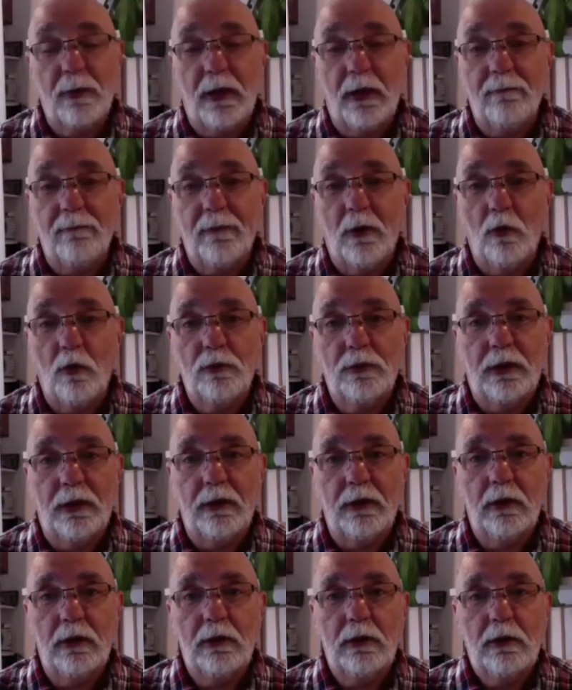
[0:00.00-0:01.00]
involved in
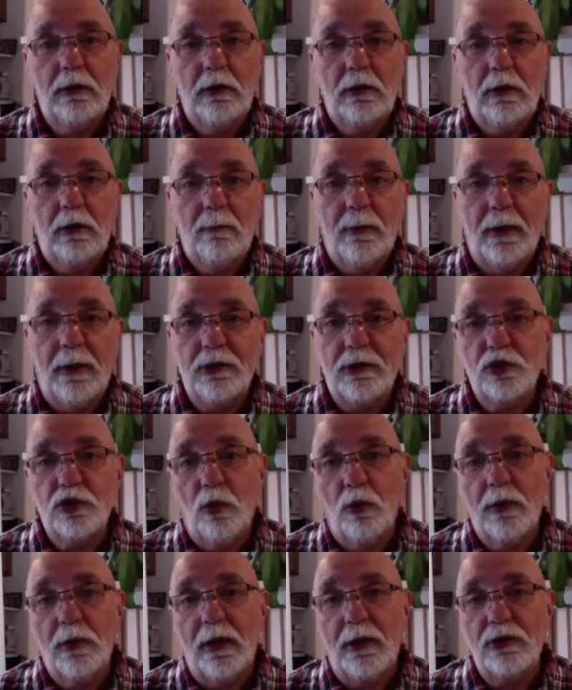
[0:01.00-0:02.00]
the Pain
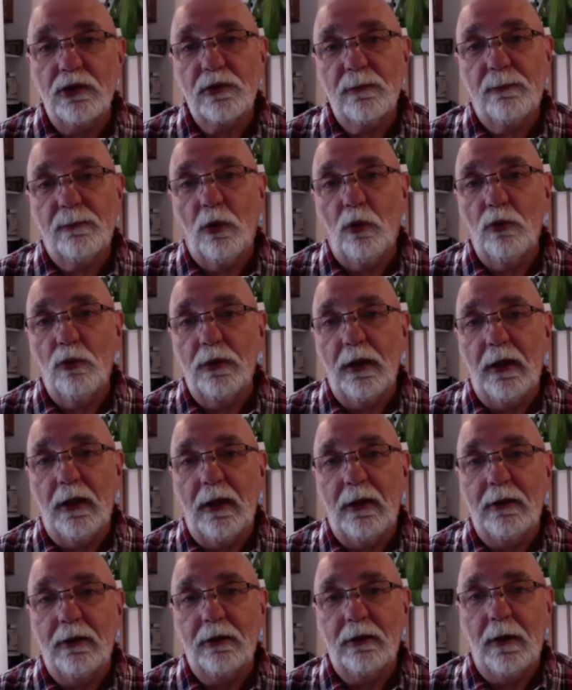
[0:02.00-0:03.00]
Toolkit and supporting it.
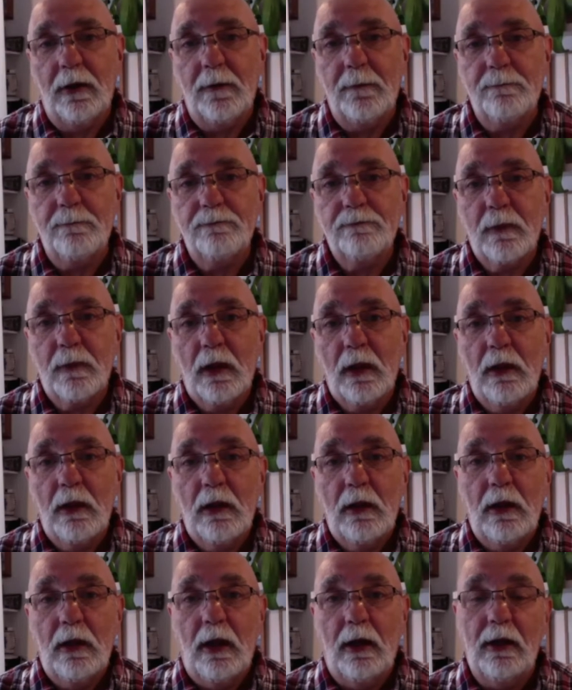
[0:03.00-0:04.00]

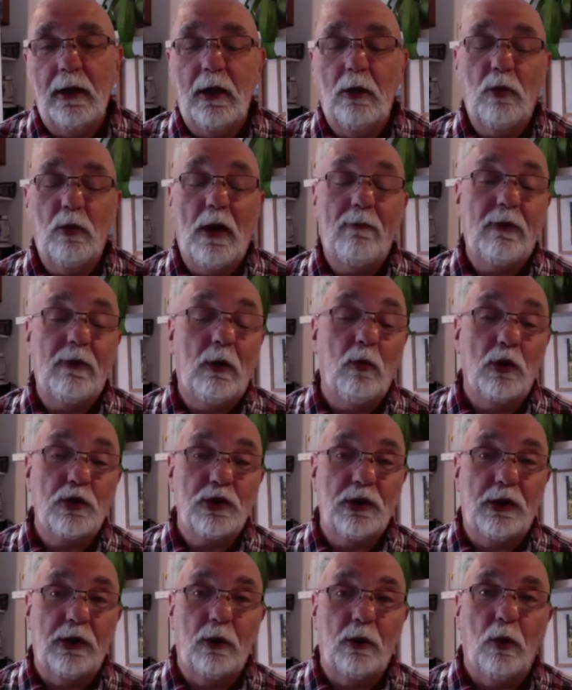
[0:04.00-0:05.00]
And wherever you're
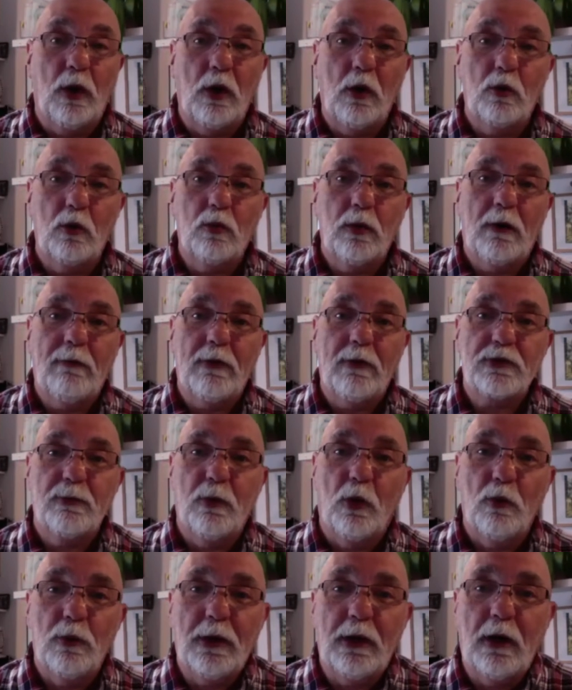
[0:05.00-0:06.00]
watching in the world, whether it's
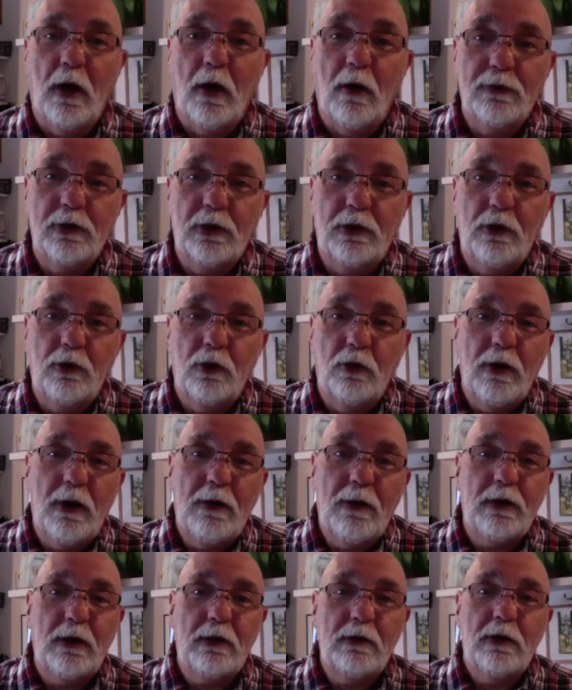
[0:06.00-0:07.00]
morning, afternoon, or
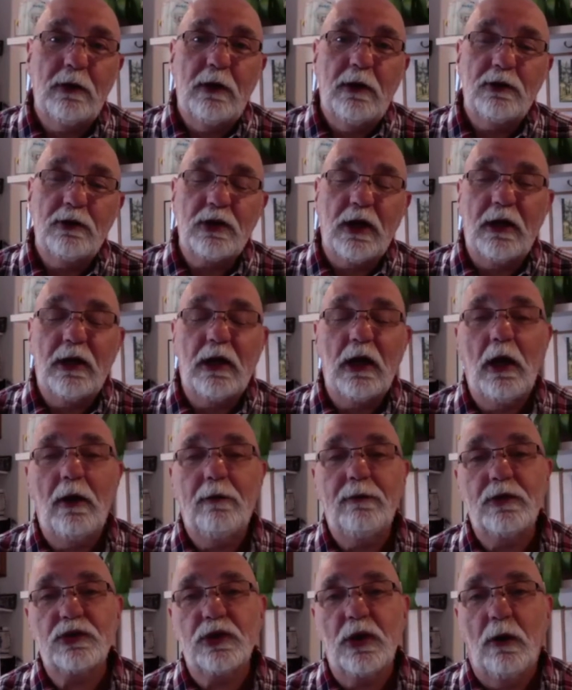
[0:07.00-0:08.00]
evening, take care of
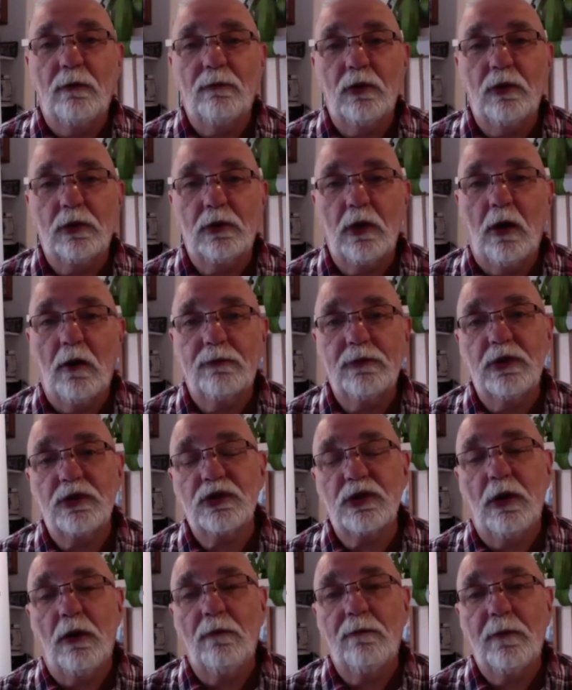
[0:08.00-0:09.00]
yourself, look after
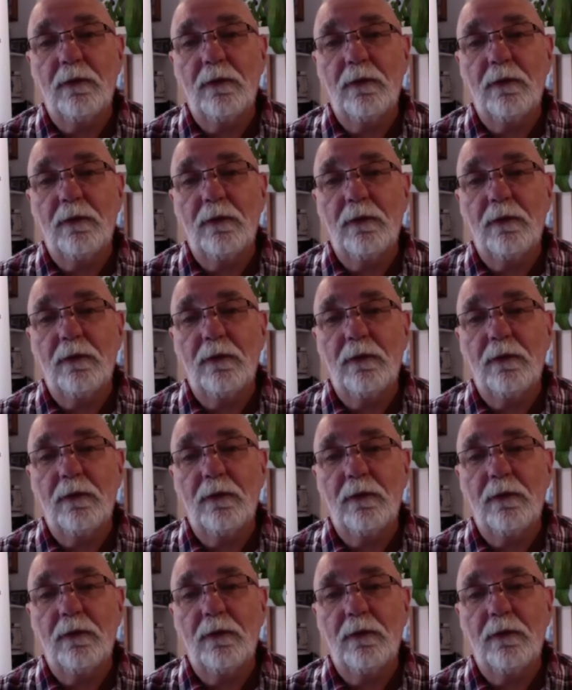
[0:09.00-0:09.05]
yourself,